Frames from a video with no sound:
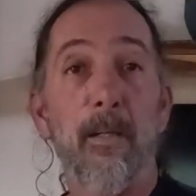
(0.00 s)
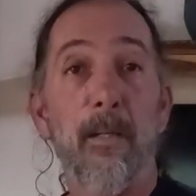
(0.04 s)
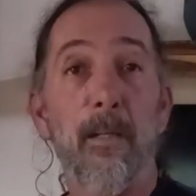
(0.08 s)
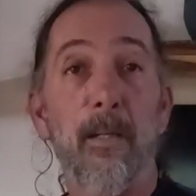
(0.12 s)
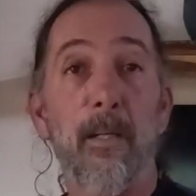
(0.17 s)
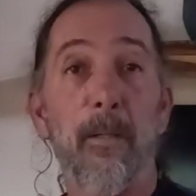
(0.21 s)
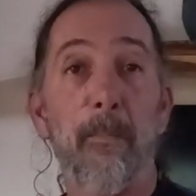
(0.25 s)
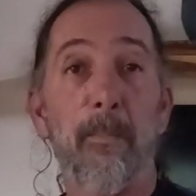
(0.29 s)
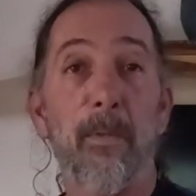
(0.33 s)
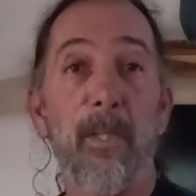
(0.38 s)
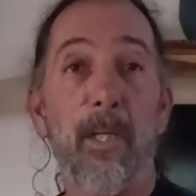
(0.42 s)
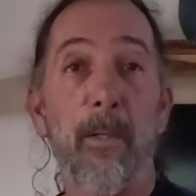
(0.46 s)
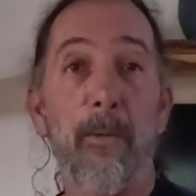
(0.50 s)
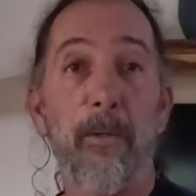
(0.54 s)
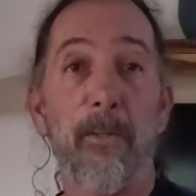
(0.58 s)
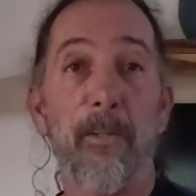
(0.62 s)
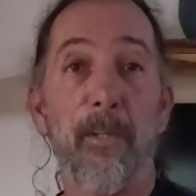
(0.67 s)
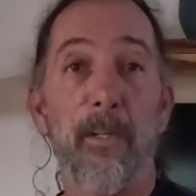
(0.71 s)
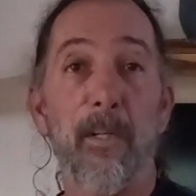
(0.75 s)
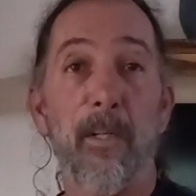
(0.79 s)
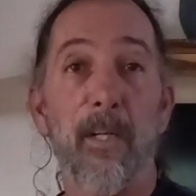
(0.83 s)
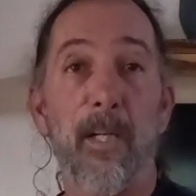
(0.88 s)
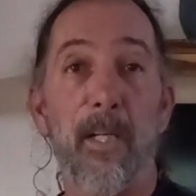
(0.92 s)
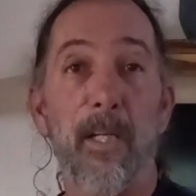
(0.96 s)
and play with
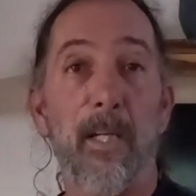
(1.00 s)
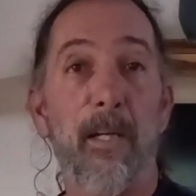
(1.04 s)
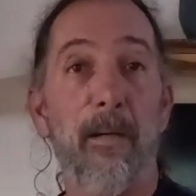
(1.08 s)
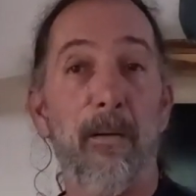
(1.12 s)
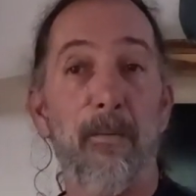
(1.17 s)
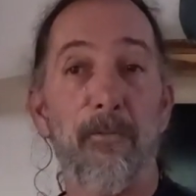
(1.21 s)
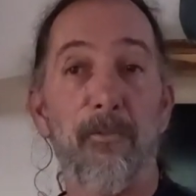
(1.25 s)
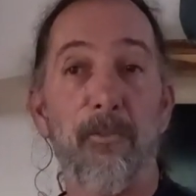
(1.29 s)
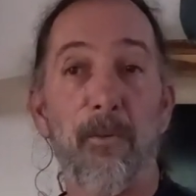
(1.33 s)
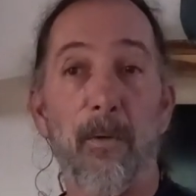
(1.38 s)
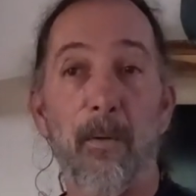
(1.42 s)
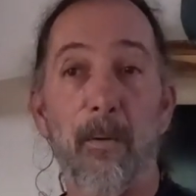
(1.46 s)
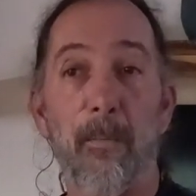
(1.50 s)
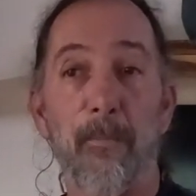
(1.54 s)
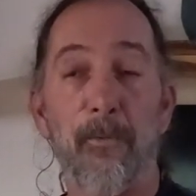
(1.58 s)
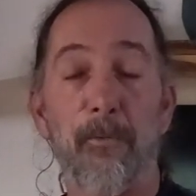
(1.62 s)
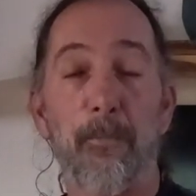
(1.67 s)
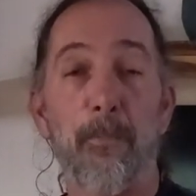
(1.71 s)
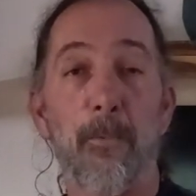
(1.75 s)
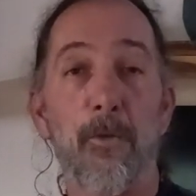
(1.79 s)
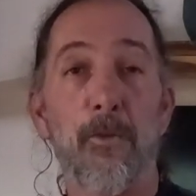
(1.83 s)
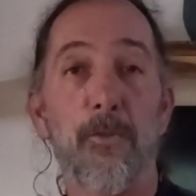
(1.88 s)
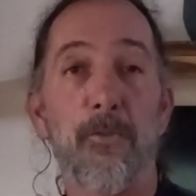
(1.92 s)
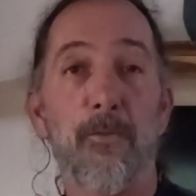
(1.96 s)
it. I have some
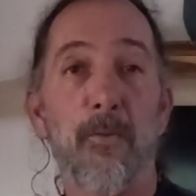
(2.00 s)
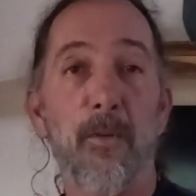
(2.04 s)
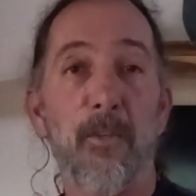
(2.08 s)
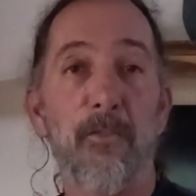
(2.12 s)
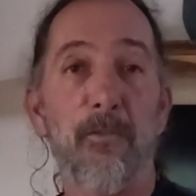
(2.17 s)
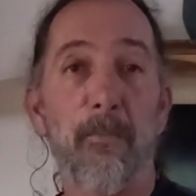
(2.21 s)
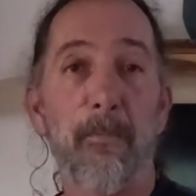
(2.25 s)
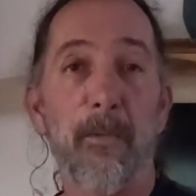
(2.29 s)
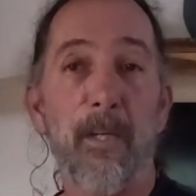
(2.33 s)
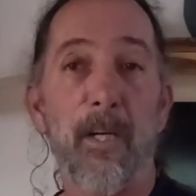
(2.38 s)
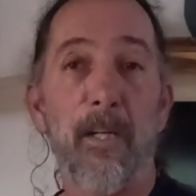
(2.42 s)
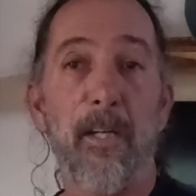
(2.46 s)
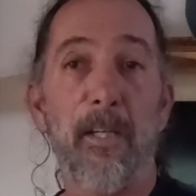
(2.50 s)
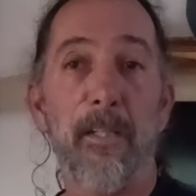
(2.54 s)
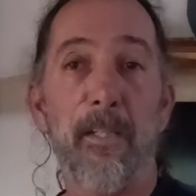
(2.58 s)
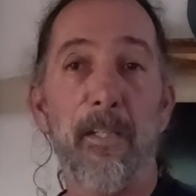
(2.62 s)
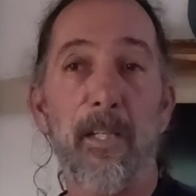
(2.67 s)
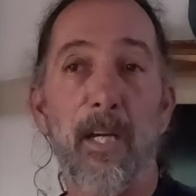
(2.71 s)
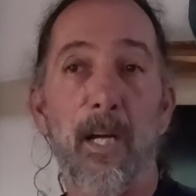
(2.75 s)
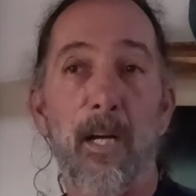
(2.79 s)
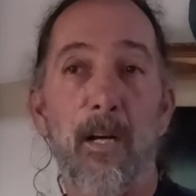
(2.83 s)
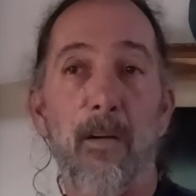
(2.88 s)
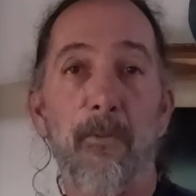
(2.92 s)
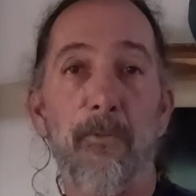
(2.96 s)
spruce trees I'm cutting
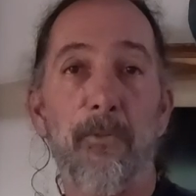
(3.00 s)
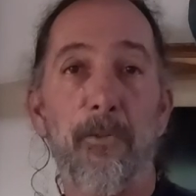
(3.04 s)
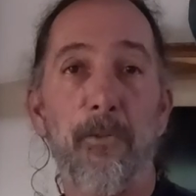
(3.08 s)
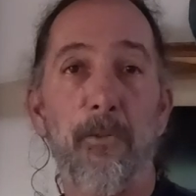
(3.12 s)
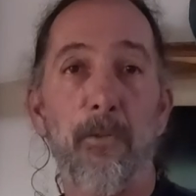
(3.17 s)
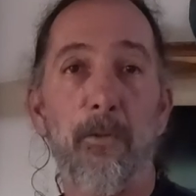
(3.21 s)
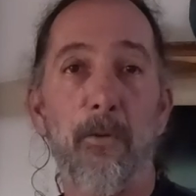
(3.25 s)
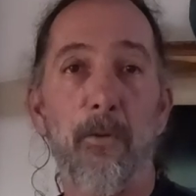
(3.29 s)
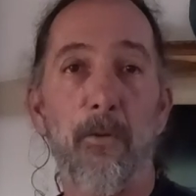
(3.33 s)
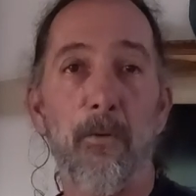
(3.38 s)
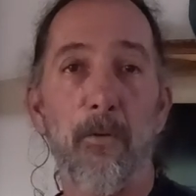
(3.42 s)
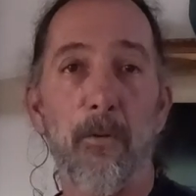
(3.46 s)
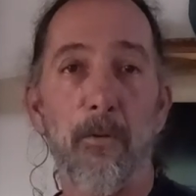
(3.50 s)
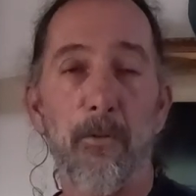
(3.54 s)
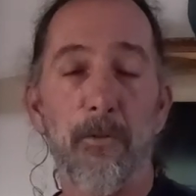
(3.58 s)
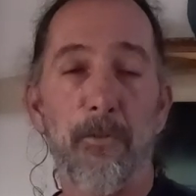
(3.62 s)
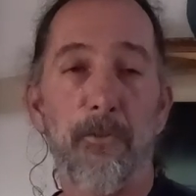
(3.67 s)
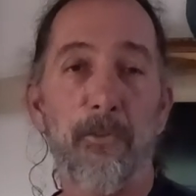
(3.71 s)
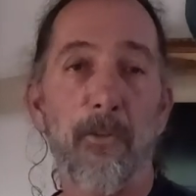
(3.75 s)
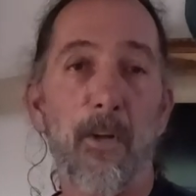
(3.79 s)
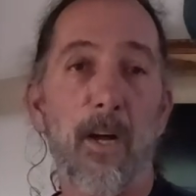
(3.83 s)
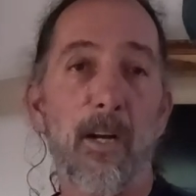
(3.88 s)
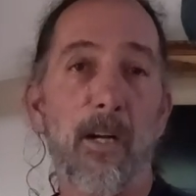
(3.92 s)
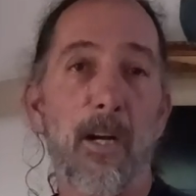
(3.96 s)
down to
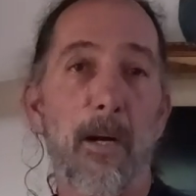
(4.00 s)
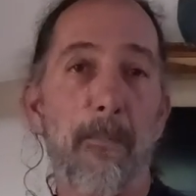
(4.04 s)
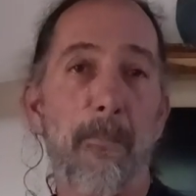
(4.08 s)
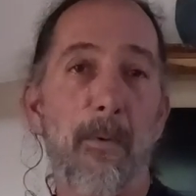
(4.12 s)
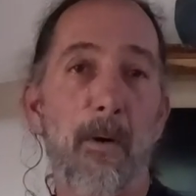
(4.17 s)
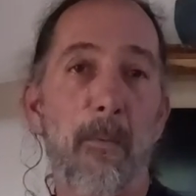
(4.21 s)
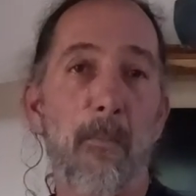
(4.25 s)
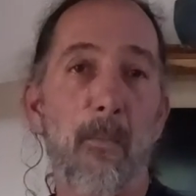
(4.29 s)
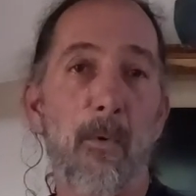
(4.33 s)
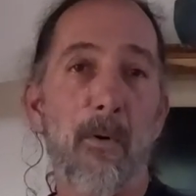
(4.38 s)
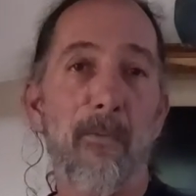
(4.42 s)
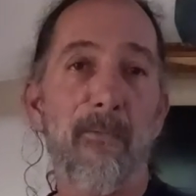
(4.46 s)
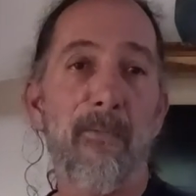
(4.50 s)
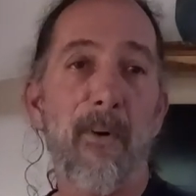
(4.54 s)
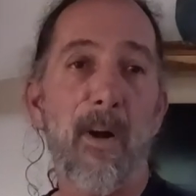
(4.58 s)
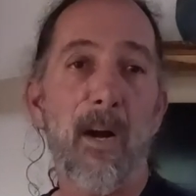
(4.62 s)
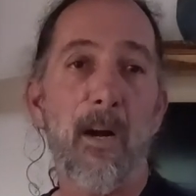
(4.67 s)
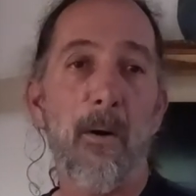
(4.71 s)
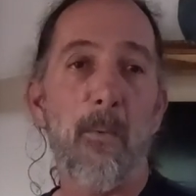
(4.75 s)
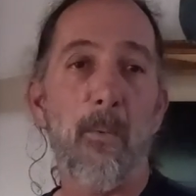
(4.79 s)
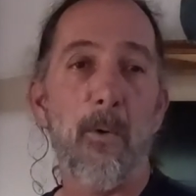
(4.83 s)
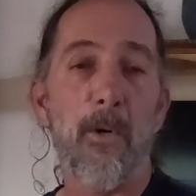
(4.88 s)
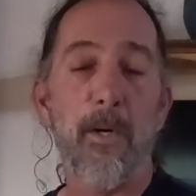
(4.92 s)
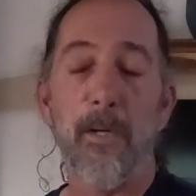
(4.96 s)
stock up on more
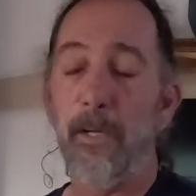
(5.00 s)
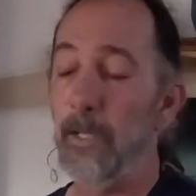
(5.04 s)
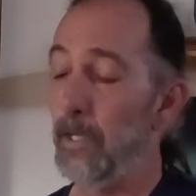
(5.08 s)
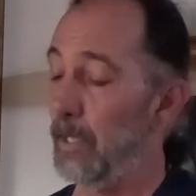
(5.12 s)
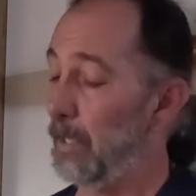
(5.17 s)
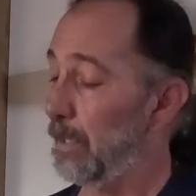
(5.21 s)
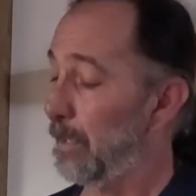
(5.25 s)
firewood,